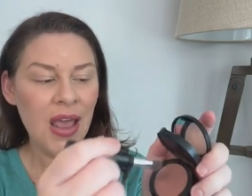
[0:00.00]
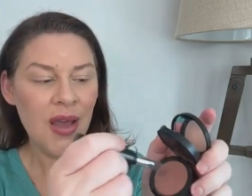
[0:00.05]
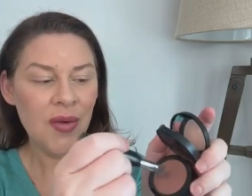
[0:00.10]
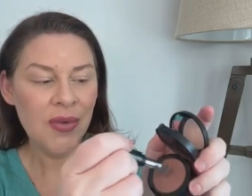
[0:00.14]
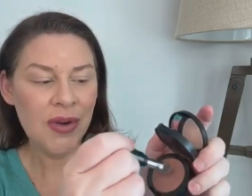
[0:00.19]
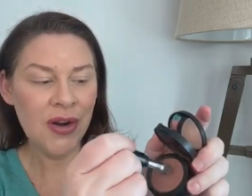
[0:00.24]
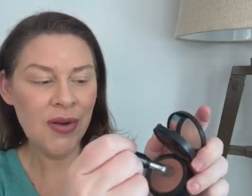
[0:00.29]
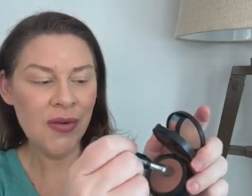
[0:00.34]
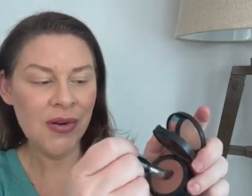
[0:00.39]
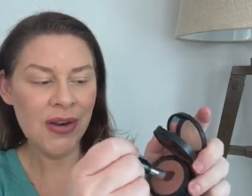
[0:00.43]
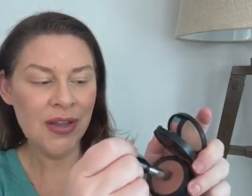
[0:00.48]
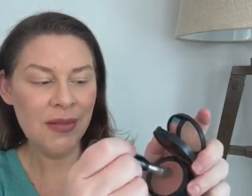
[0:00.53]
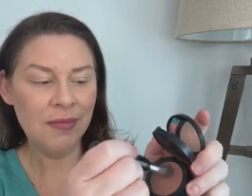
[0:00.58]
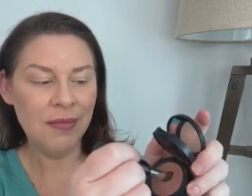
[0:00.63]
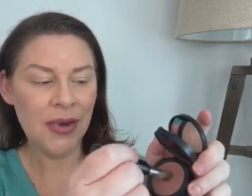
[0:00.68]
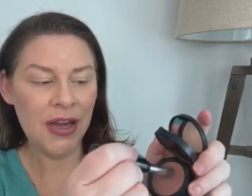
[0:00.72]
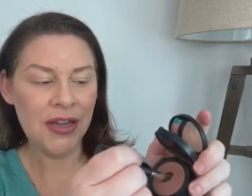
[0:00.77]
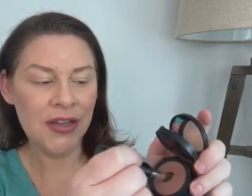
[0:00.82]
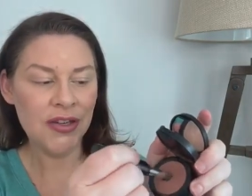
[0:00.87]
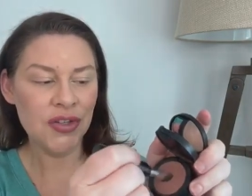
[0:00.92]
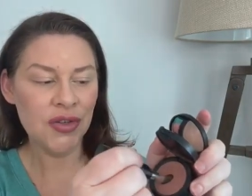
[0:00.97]
and we don't need
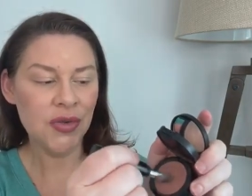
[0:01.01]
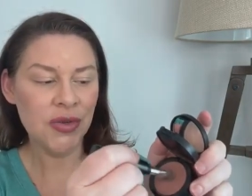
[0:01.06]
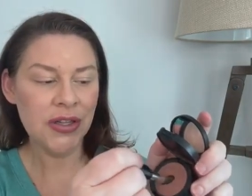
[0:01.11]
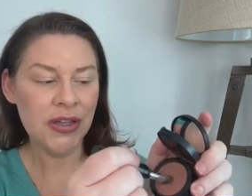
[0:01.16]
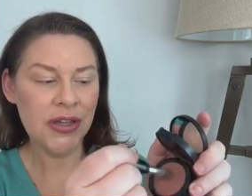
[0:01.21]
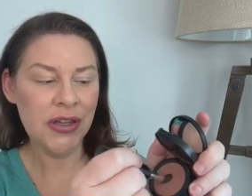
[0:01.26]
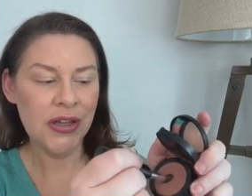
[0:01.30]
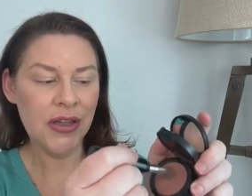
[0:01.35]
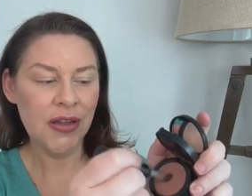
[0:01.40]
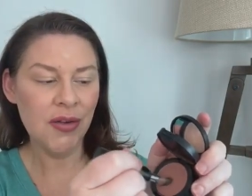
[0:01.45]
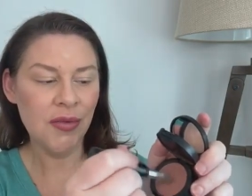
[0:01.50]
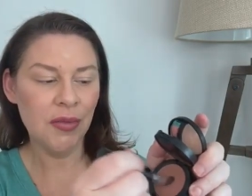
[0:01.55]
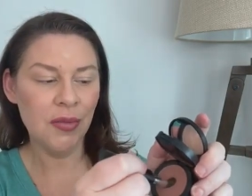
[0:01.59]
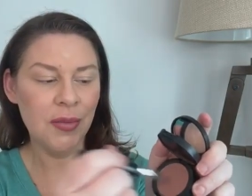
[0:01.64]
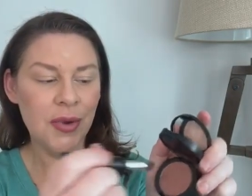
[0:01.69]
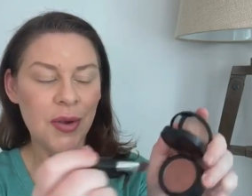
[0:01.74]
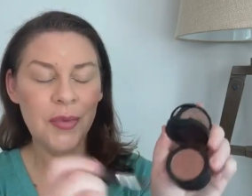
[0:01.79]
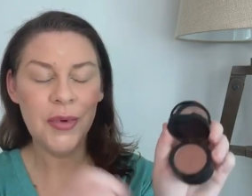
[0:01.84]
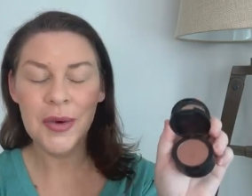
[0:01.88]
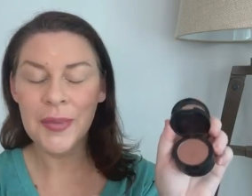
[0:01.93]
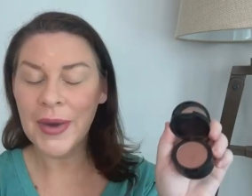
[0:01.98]
much really
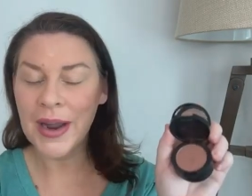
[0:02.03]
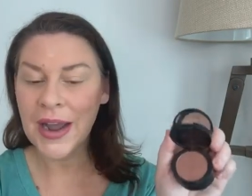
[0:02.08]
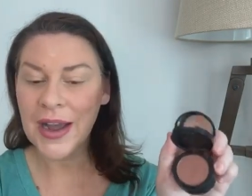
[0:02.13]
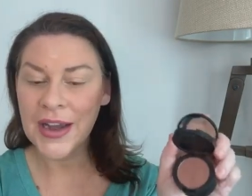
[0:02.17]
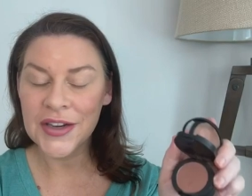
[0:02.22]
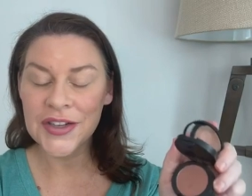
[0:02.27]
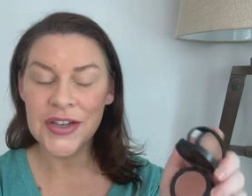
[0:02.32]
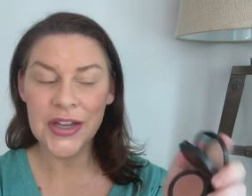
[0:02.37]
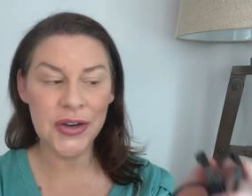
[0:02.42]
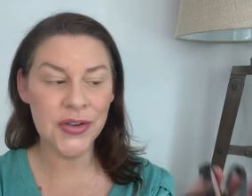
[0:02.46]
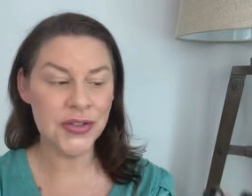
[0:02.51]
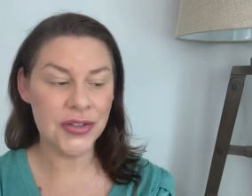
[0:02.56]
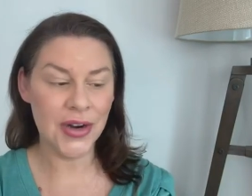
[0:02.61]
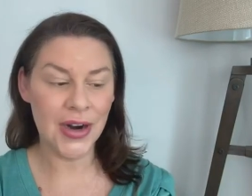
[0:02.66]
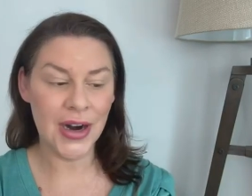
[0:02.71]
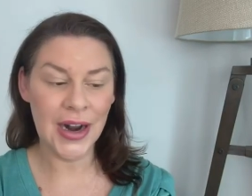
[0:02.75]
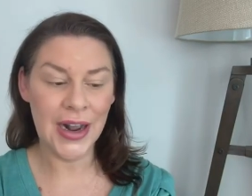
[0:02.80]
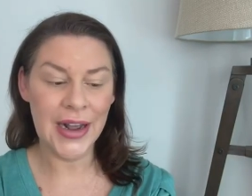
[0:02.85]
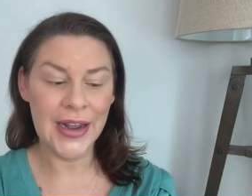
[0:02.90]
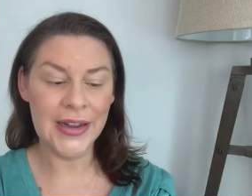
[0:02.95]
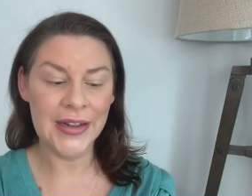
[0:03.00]
remember my eyeshadows are
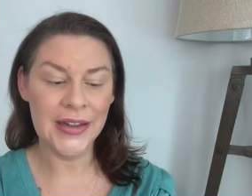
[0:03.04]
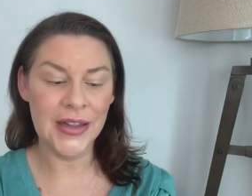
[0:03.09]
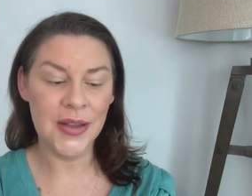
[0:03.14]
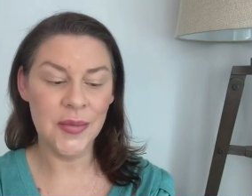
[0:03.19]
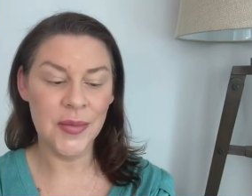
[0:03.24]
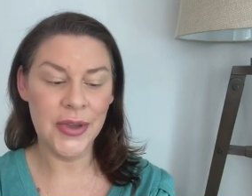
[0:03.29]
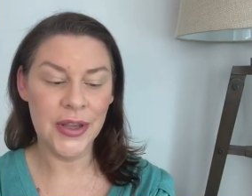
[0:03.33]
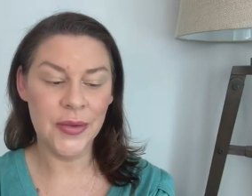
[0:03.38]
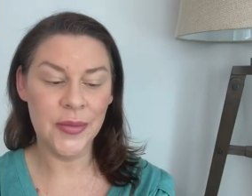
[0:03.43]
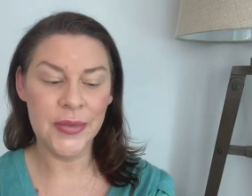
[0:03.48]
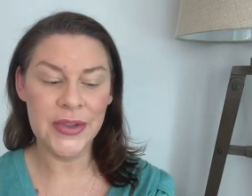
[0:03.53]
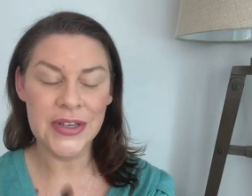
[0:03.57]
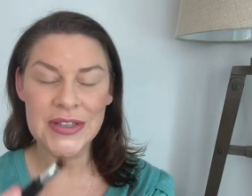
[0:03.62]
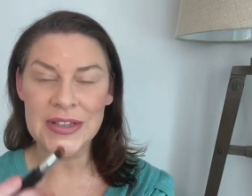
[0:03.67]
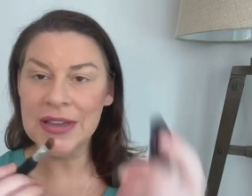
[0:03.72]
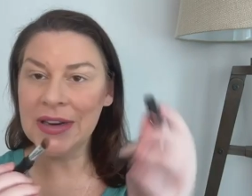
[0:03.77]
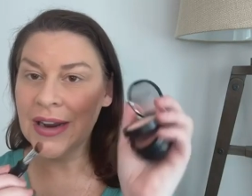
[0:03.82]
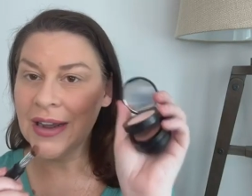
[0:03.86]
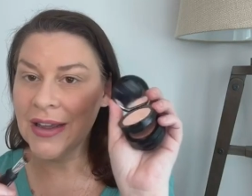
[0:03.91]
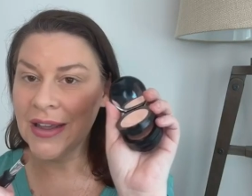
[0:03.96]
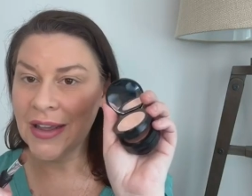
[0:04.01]
highly
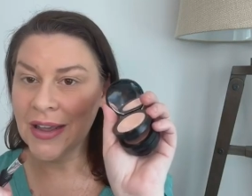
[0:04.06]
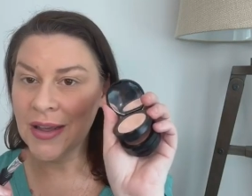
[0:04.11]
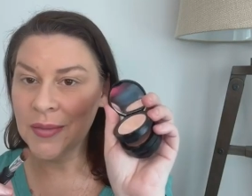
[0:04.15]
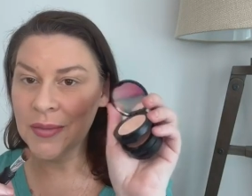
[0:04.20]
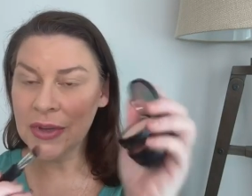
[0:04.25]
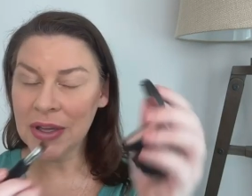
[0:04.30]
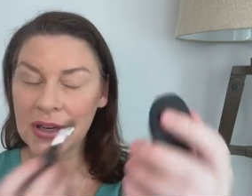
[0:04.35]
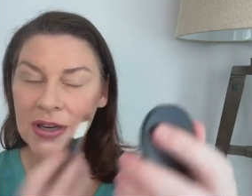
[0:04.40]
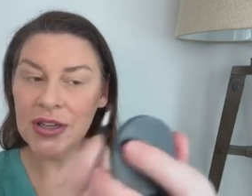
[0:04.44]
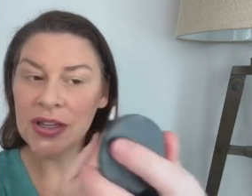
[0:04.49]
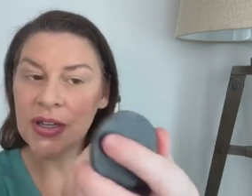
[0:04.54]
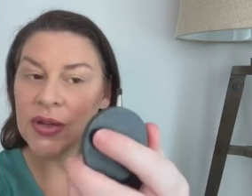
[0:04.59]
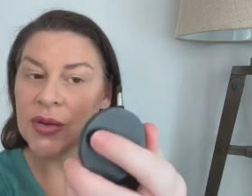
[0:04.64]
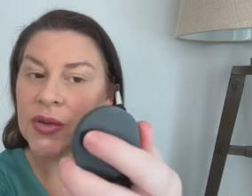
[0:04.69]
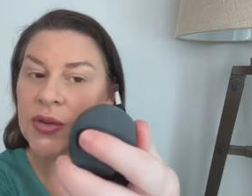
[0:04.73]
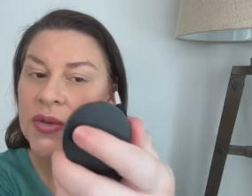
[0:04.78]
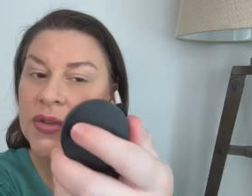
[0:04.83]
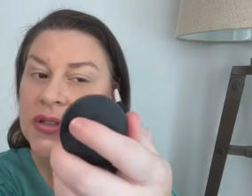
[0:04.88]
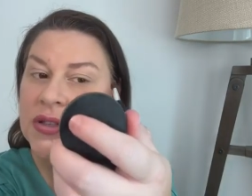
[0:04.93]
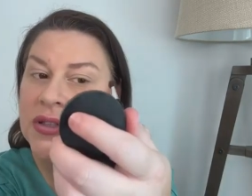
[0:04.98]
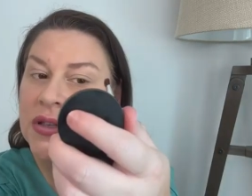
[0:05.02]
pigmented I am gonna
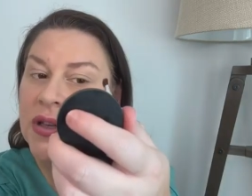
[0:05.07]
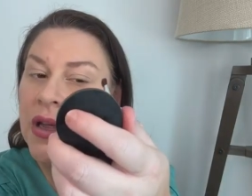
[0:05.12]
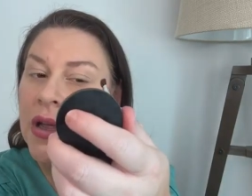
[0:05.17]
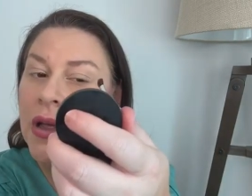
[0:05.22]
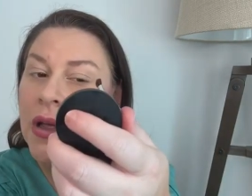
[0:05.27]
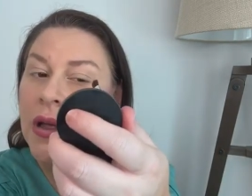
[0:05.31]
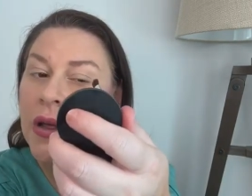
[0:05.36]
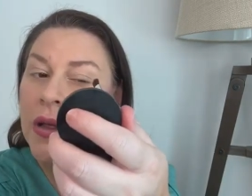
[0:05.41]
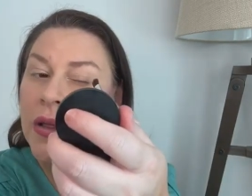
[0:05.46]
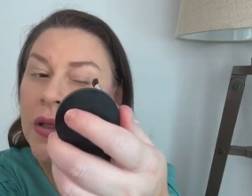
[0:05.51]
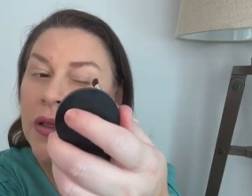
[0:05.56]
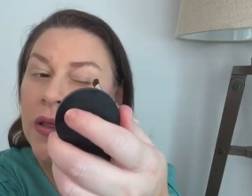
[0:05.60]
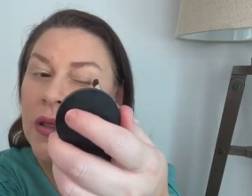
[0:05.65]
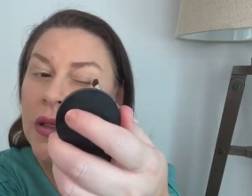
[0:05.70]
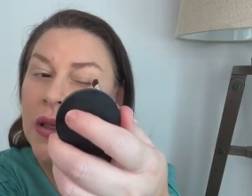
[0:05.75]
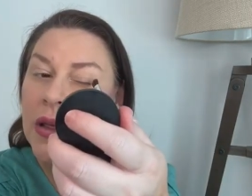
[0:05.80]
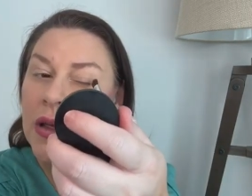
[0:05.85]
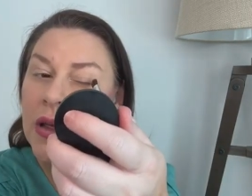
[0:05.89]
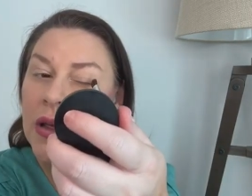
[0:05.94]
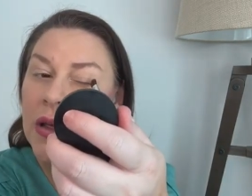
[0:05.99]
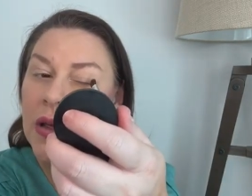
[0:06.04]
use
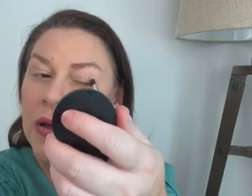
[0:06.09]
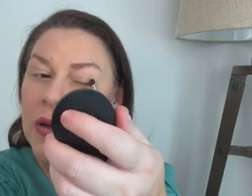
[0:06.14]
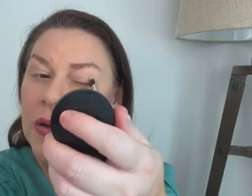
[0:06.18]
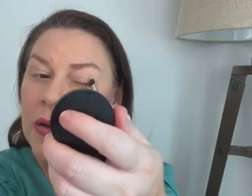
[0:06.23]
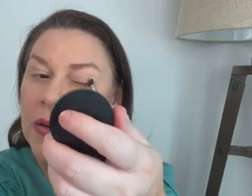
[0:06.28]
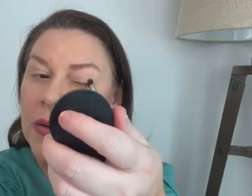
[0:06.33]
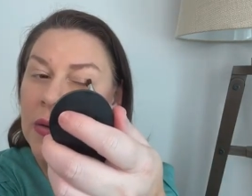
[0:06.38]
the